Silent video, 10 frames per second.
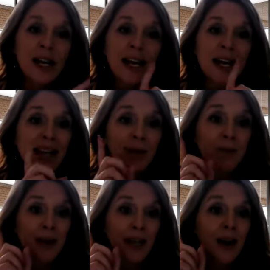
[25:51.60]
It can
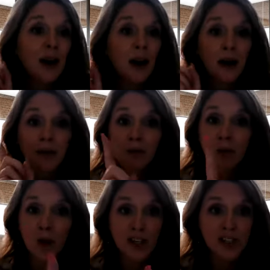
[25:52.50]
be
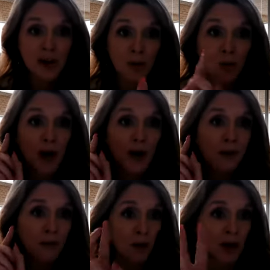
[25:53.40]
mortgage number one,
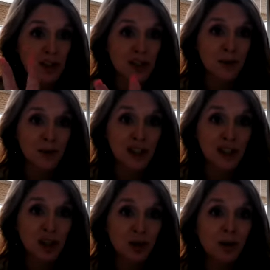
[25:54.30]
mortgage number
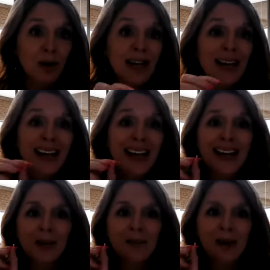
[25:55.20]
two. It
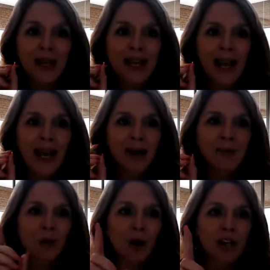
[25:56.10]
can be a
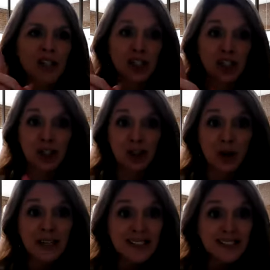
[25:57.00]
mortgage
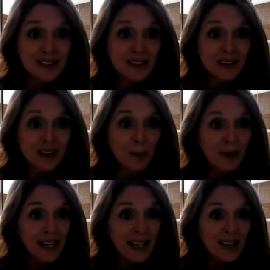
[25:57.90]
insurance
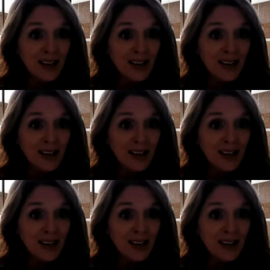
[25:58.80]
company.